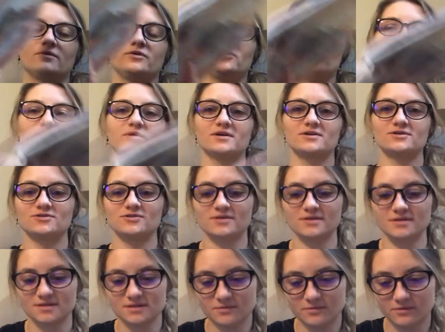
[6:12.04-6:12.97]
you
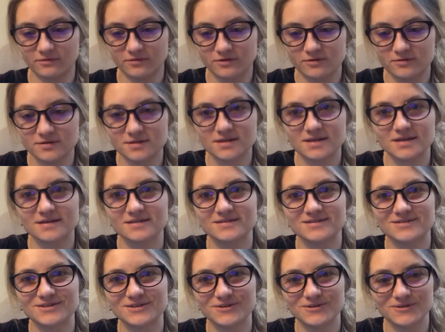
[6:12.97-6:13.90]
picturing some of those things
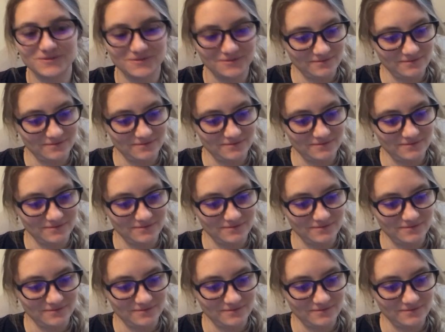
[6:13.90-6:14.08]
too?